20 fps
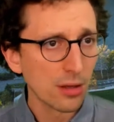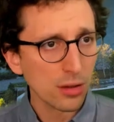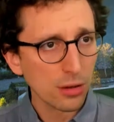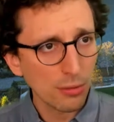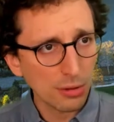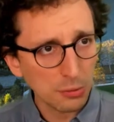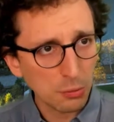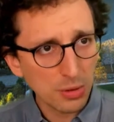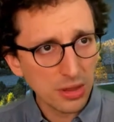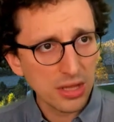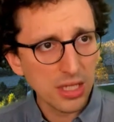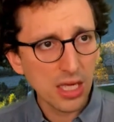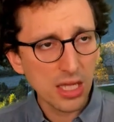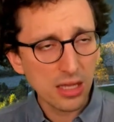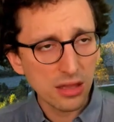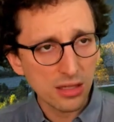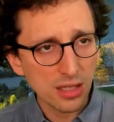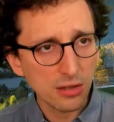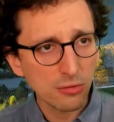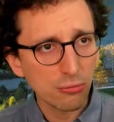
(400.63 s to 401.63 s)
So what we
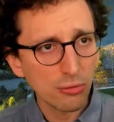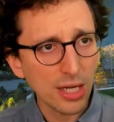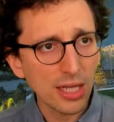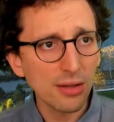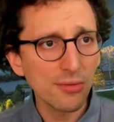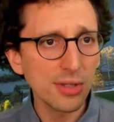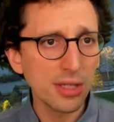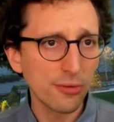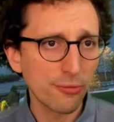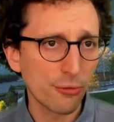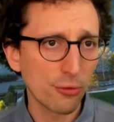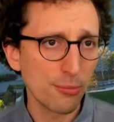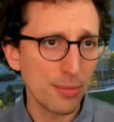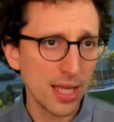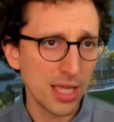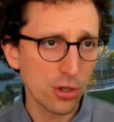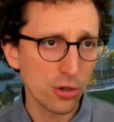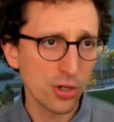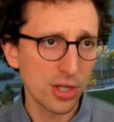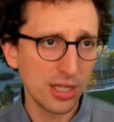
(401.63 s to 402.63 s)
see is that relevant
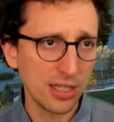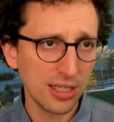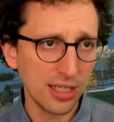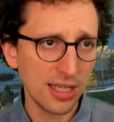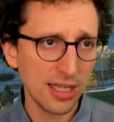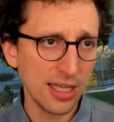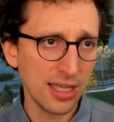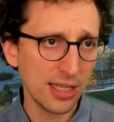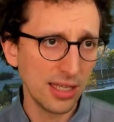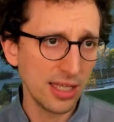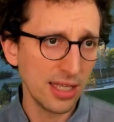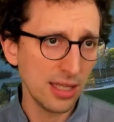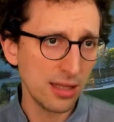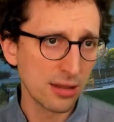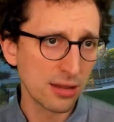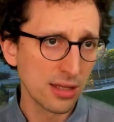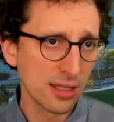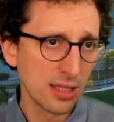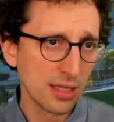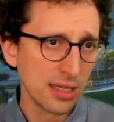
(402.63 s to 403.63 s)
information
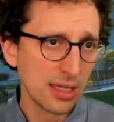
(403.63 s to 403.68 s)
that